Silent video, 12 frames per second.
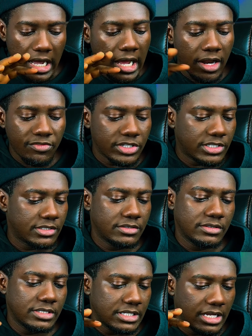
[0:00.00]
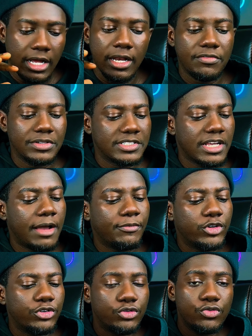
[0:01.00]
I love it. I'm
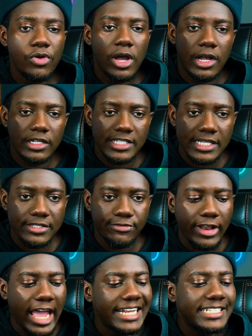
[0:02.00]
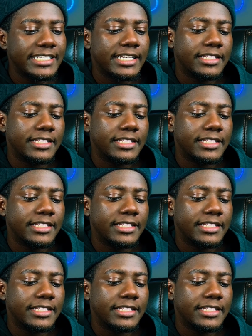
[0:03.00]
going to do a test flight,